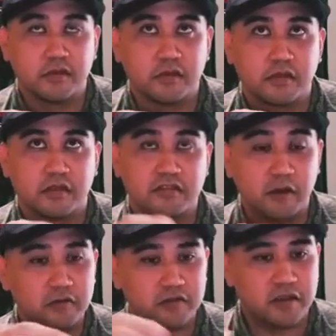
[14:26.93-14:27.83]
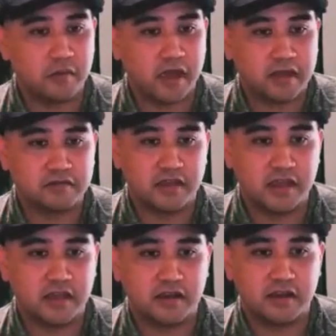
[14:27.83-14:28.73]
the scarcity
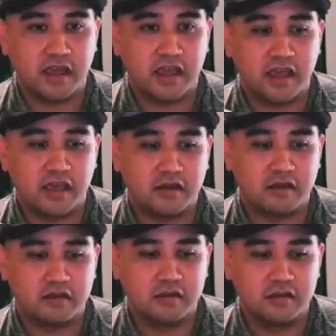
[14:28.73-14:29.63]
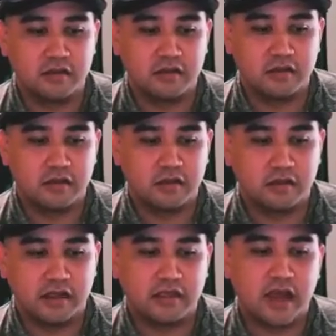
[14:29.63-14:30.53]
mindset, and
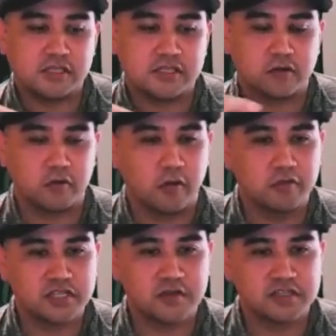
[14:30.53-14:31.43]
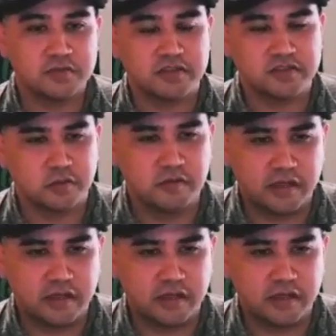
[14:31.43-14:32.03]
like not just your own scarcity, but this sort of like